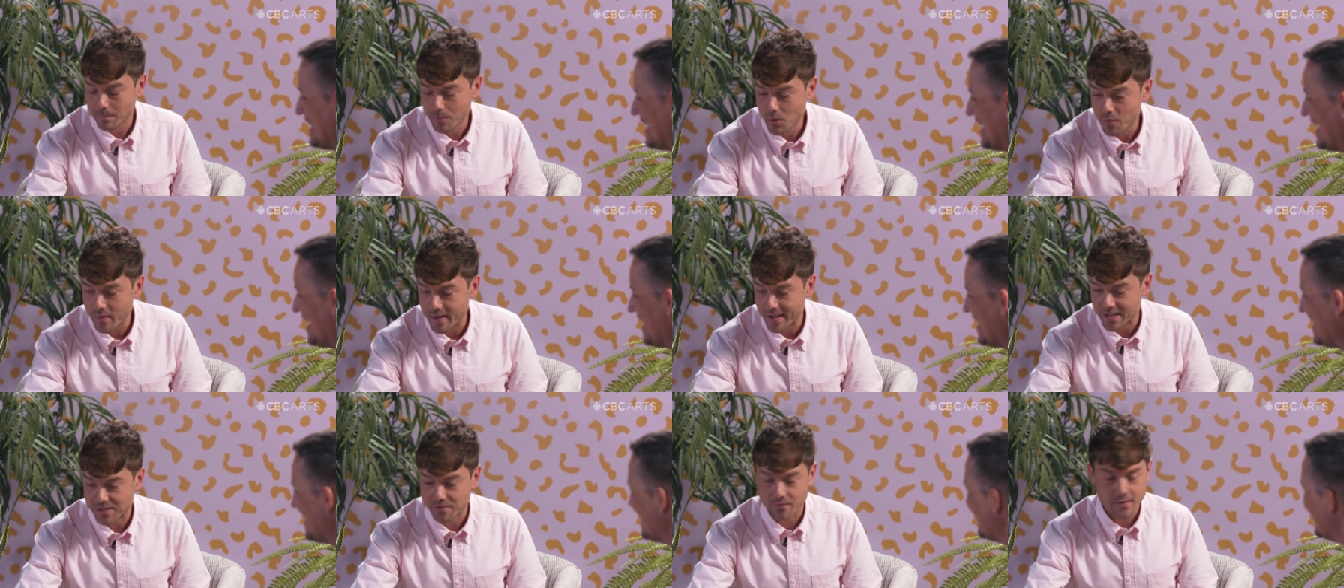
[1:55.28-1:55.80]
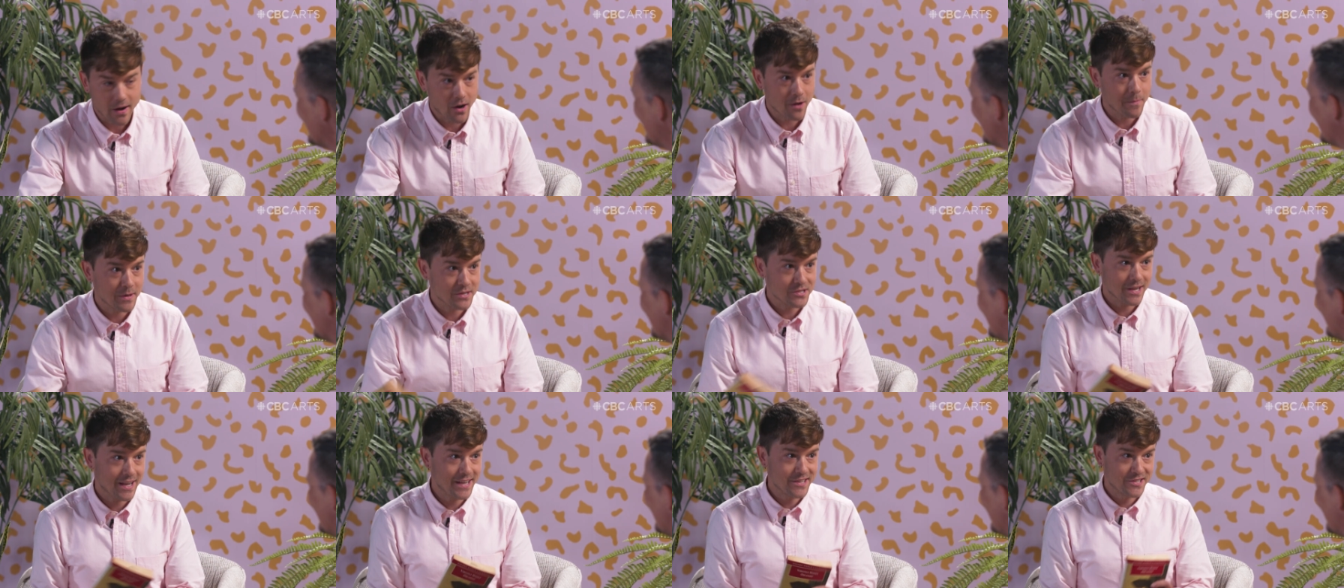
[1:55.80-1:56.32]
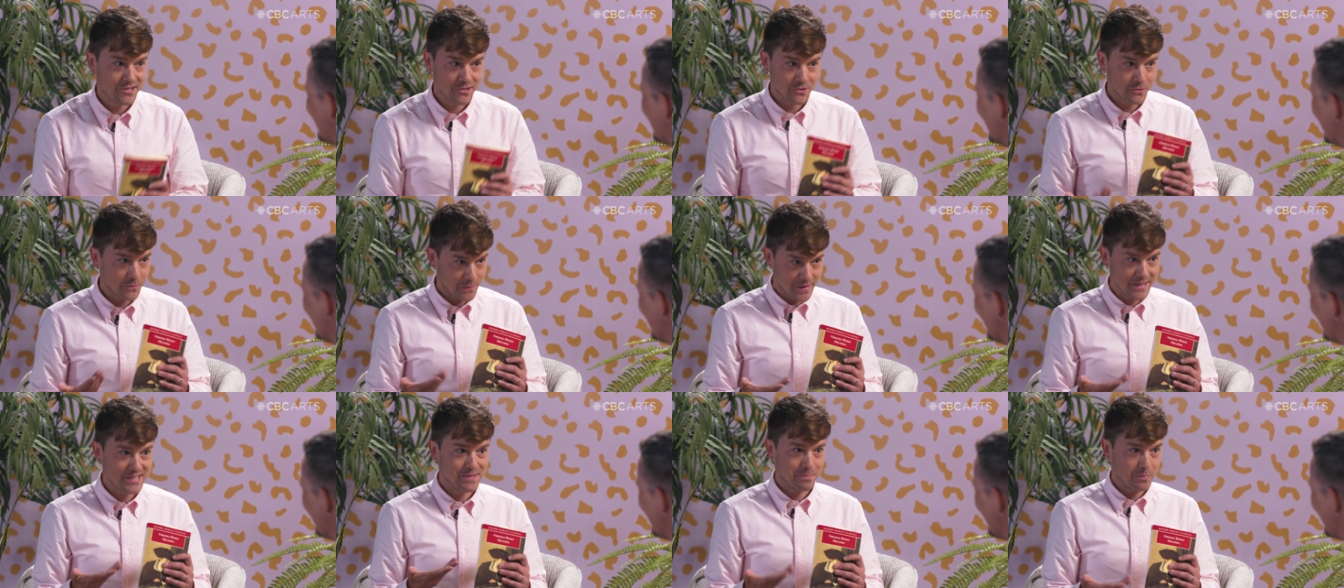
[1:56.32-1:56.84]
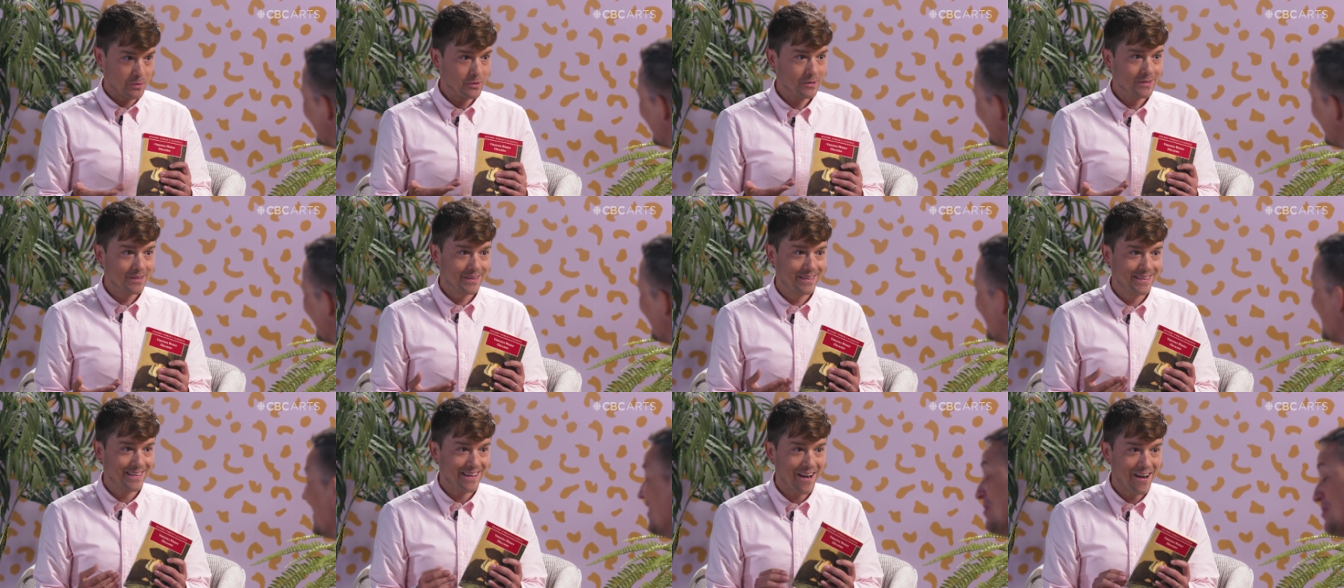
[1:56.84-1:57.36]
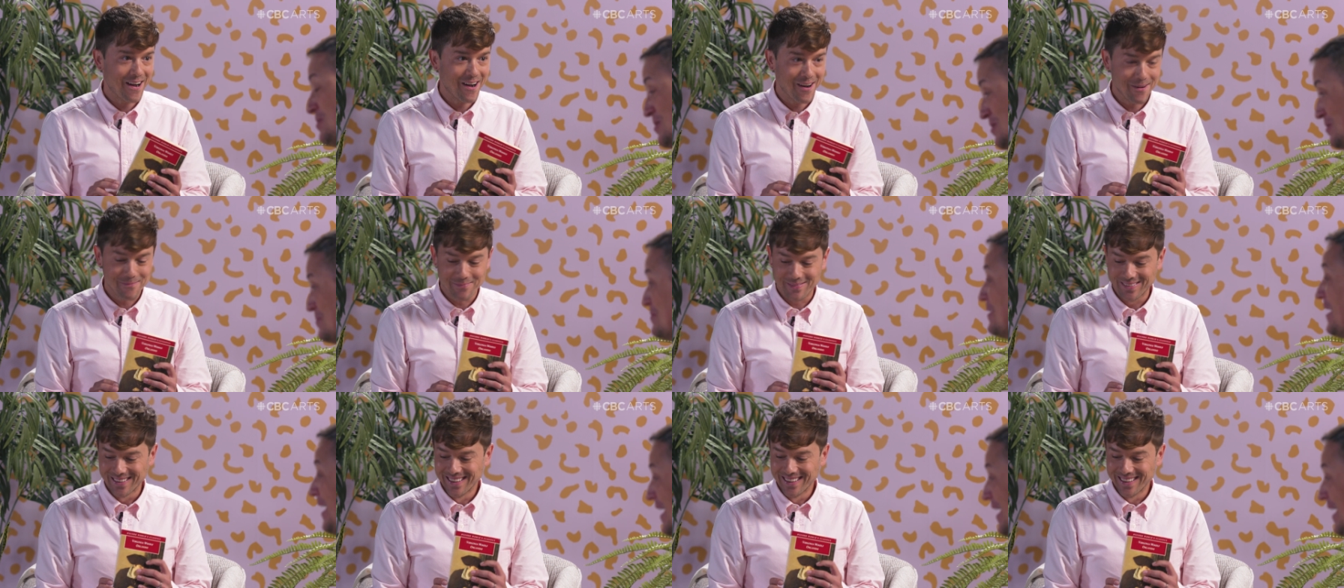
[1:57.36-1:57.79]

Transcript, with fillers: movie is very much tied to this book. Oh, um,